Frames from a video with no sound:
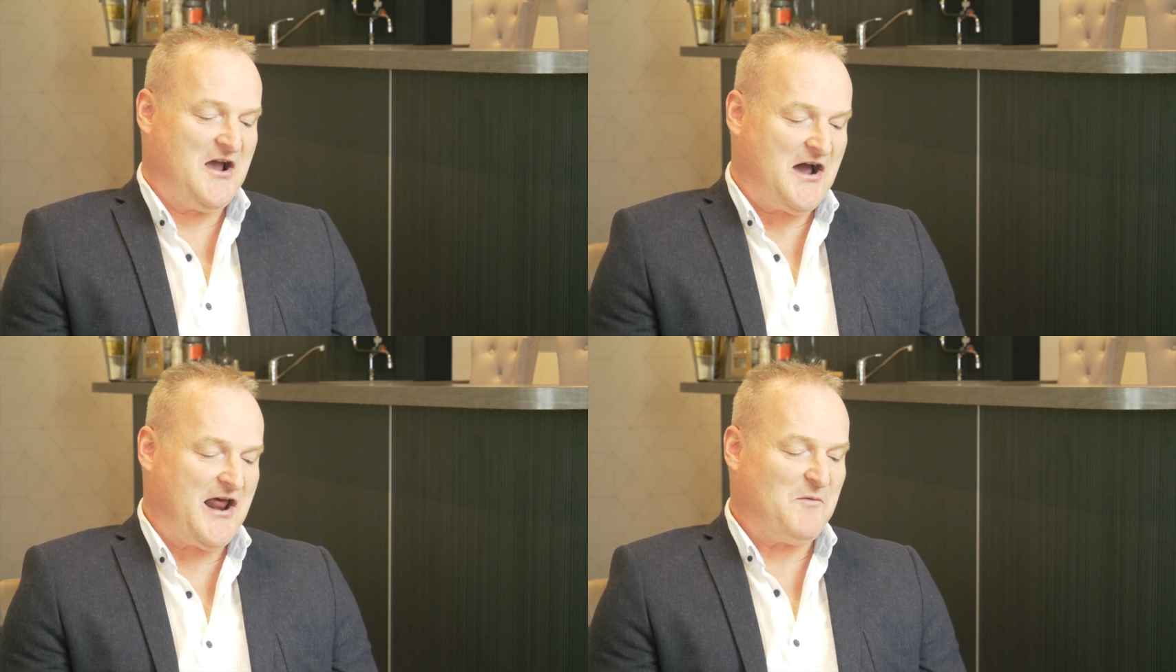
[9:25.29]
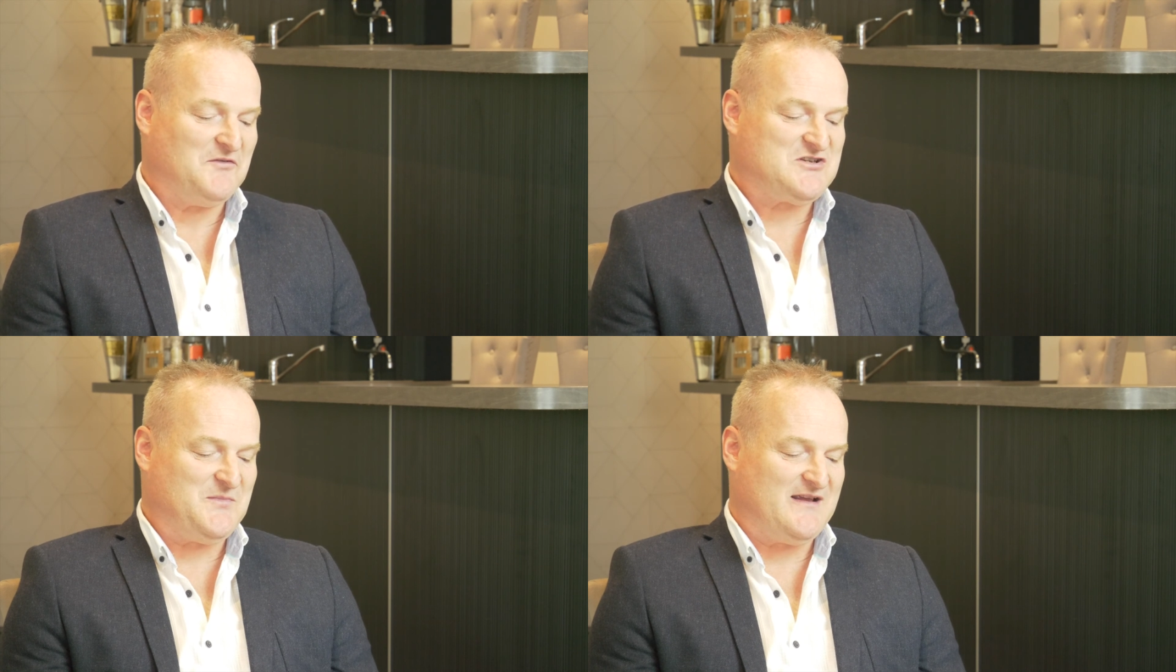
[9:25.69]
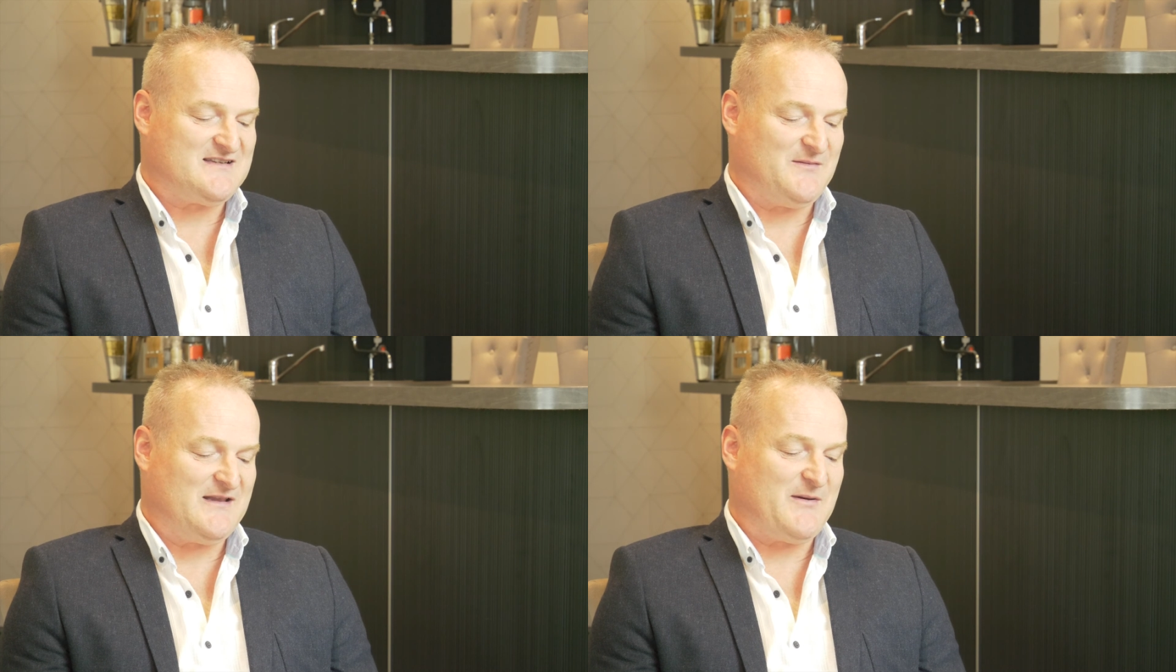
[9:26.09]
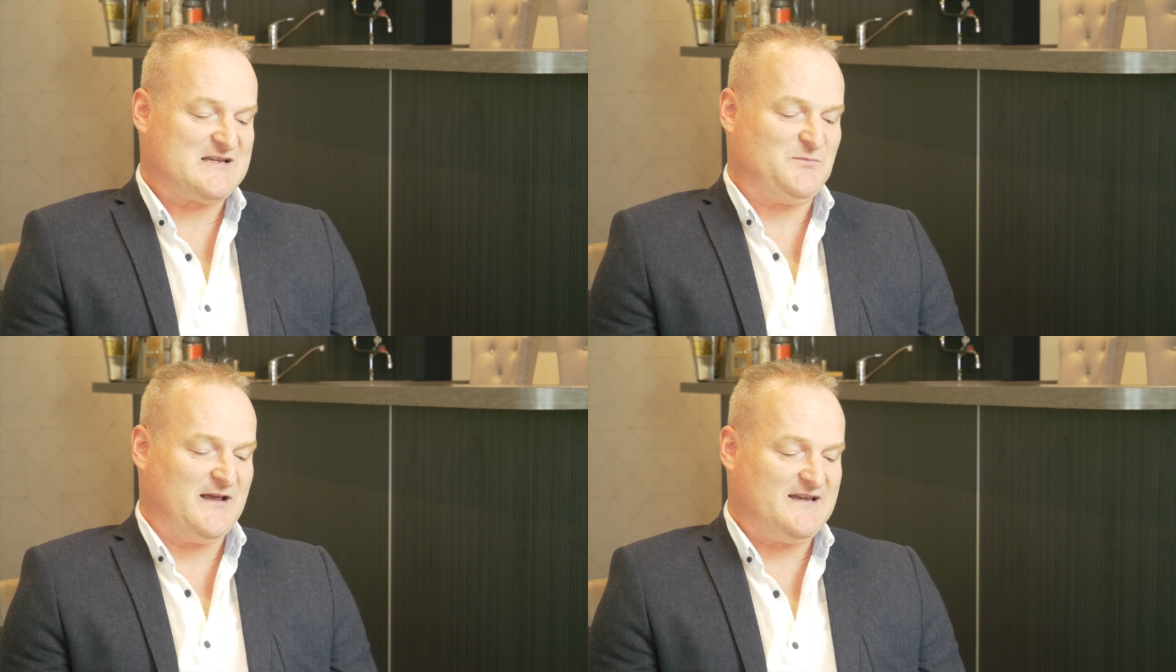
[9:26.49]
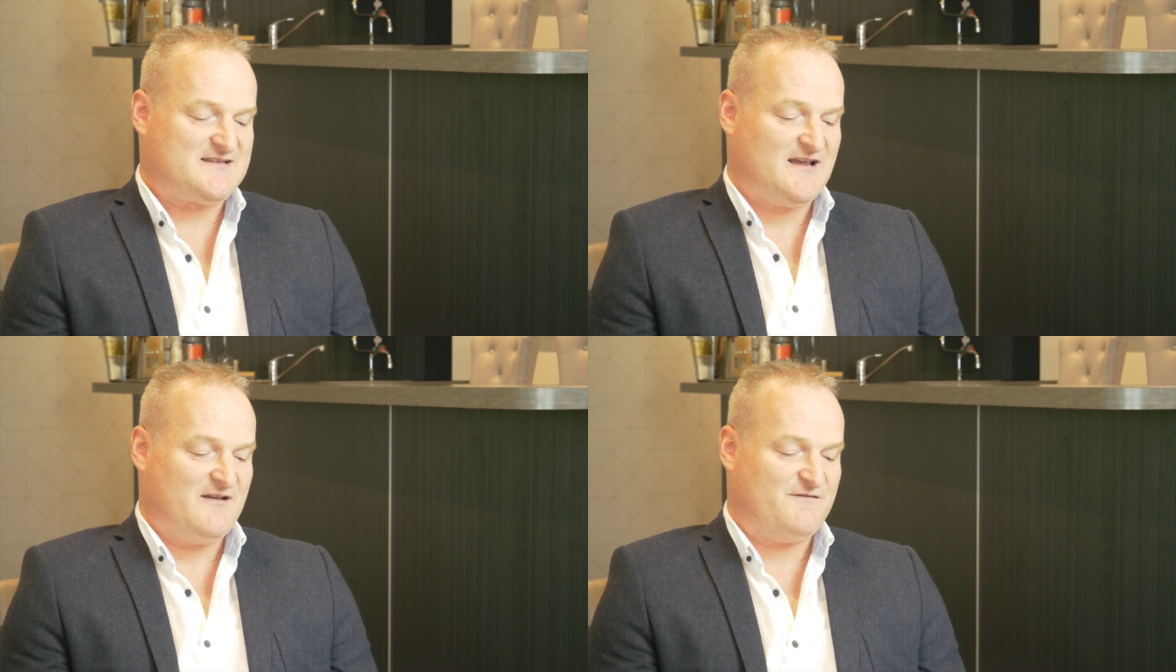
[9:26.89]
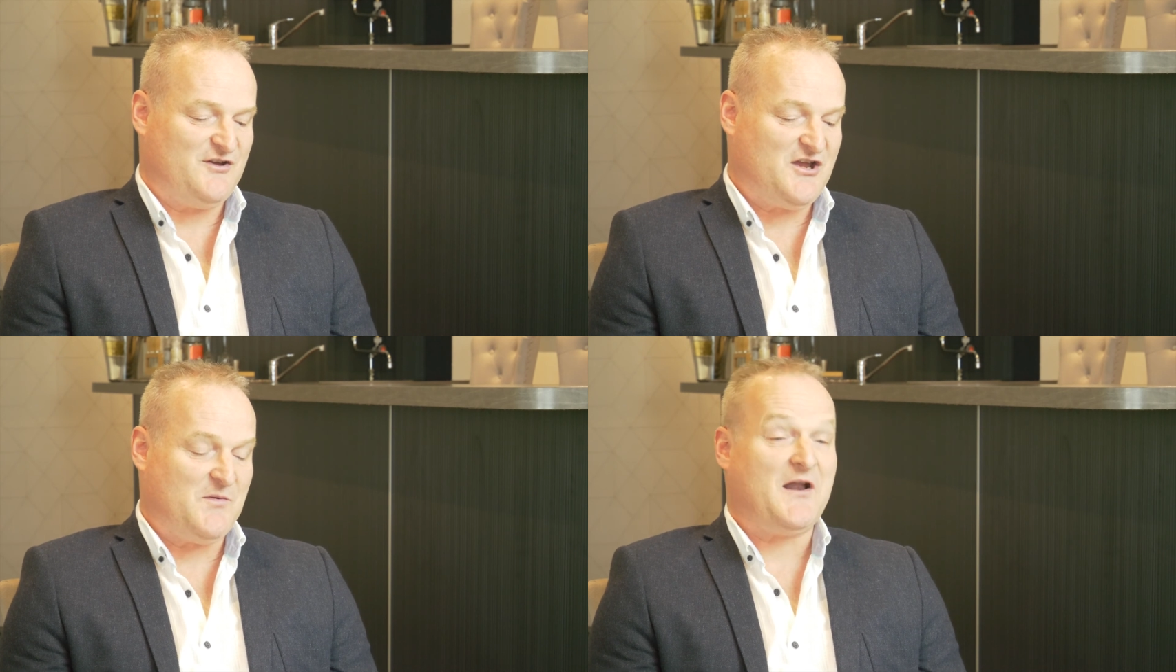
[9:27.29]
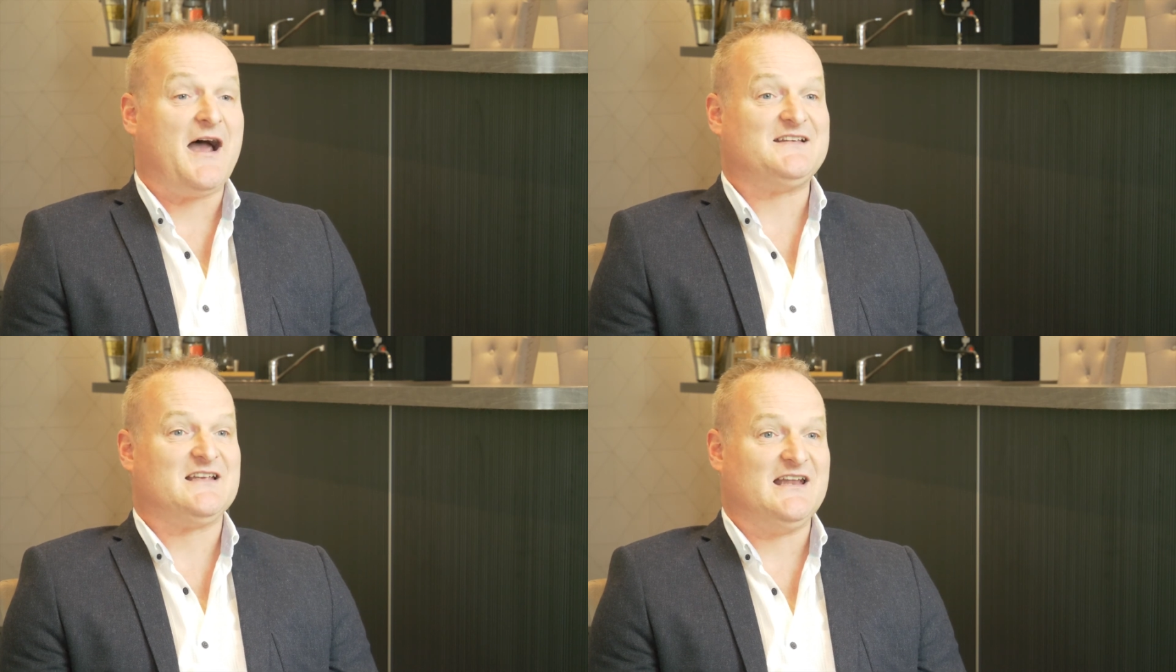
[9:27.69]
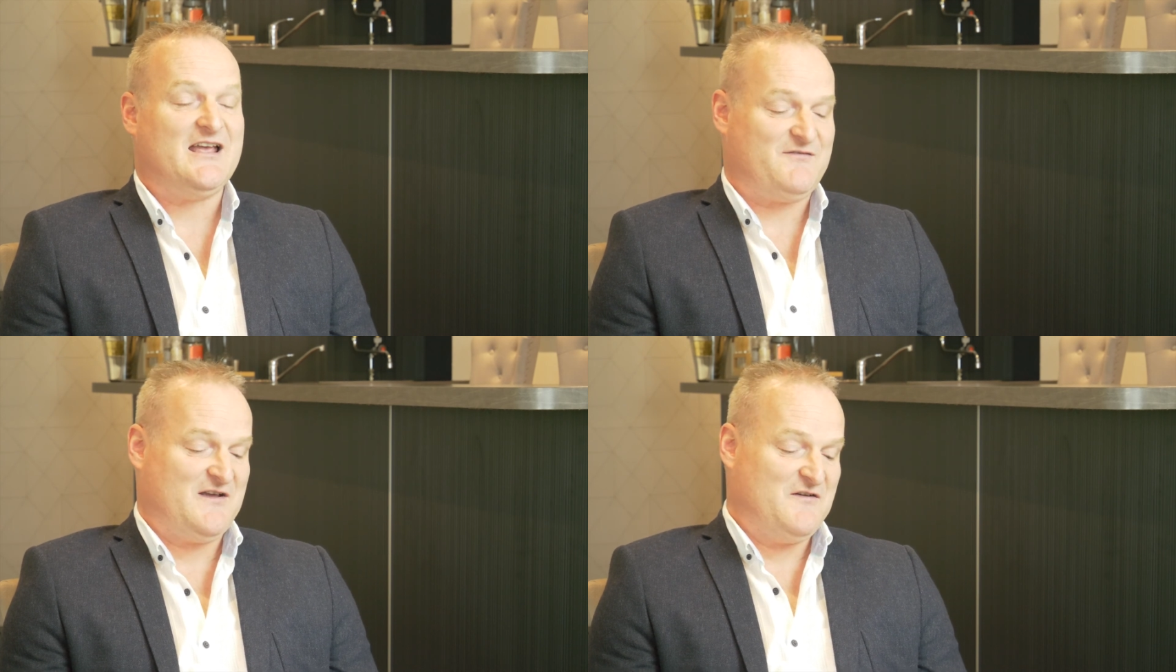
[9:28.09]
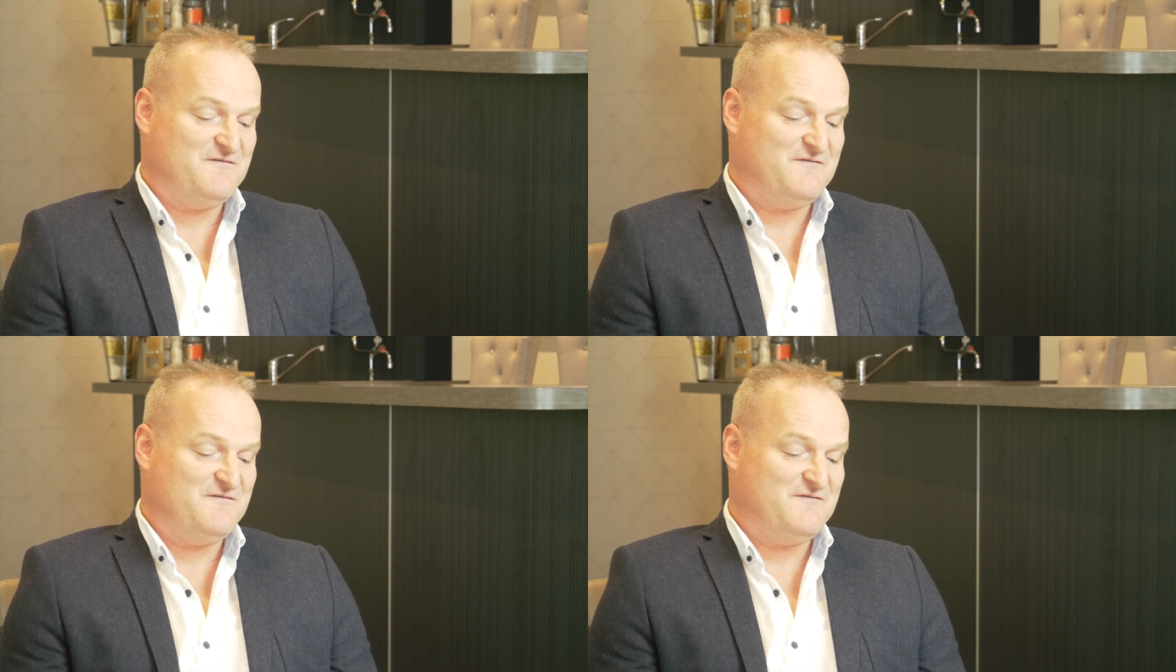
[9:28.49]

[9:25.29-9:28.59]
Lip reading: and I want it to be the best place for you and I to live,